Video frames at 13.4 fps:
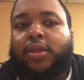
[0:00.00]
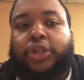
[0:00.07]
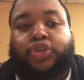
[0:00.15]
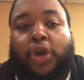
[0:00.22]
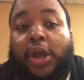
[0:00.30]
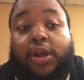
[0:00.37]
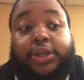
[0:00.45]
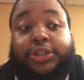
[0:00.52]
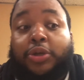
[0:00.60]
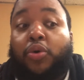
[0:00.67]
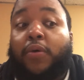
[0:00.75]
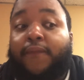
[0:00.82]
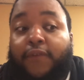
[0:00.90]
the trailer is
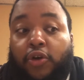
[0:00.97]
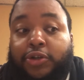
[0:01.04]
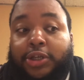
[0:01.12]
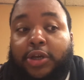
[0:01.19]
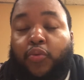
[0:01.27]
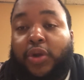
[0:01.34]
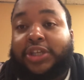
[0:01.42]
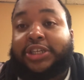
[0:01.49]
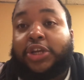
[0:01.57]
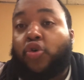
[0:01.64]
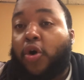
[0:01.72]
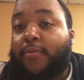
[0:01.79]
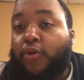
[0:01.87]
still confusing. We
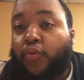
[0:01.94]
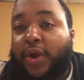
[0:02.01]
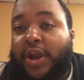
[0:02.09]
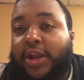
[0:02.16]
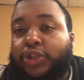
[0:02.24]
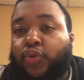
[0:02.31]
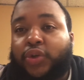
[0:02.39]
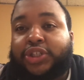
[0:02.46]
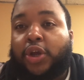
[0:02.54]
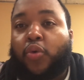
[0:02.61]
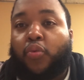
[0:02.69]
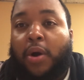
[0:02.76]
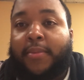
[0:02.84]
see Norman Reedus, we
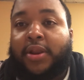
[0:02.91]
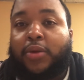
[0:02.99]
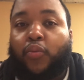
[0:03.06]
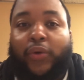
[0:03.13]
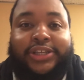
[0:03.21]
see a woman,